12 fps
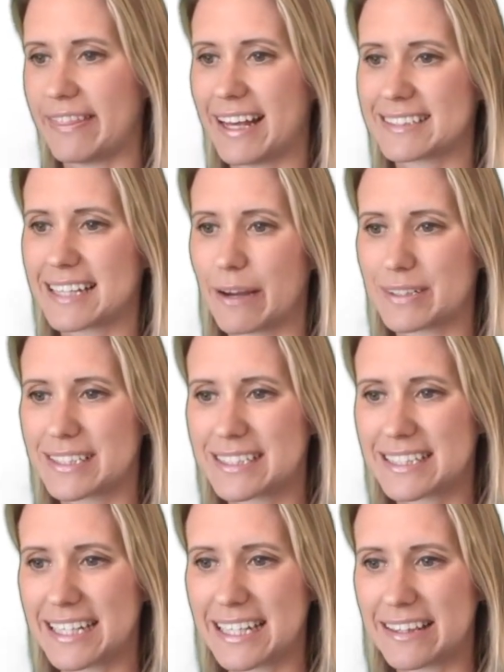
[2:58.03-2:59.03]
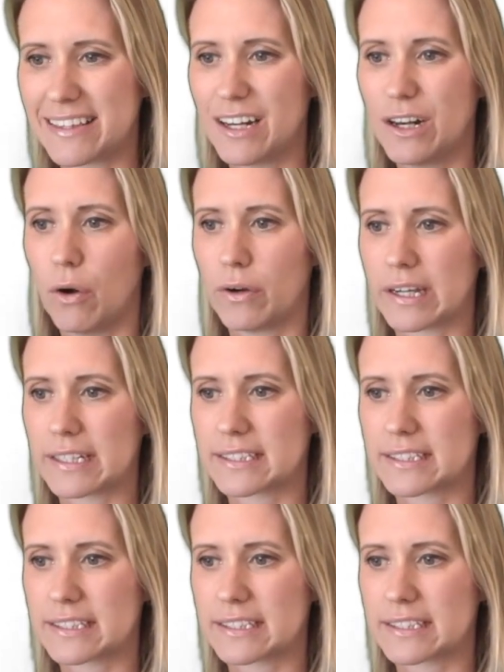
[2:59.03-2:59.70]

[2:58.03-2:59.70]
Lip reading: that's our C, the longest